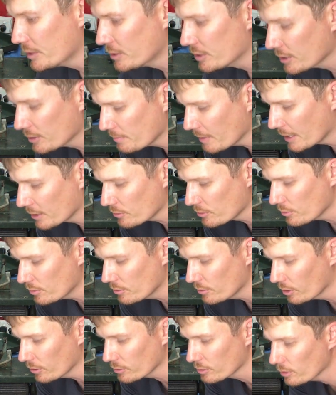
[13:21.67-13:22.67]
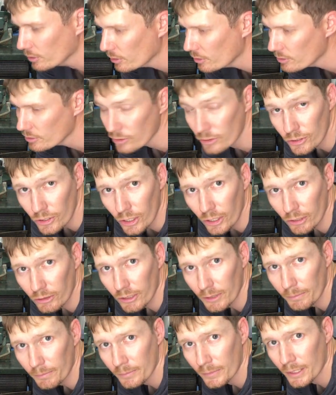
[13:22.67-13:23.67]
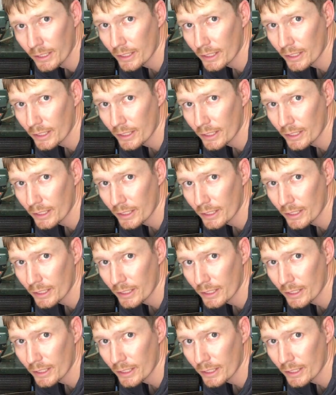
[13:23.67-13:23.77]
Just make sure not to lose the circlip.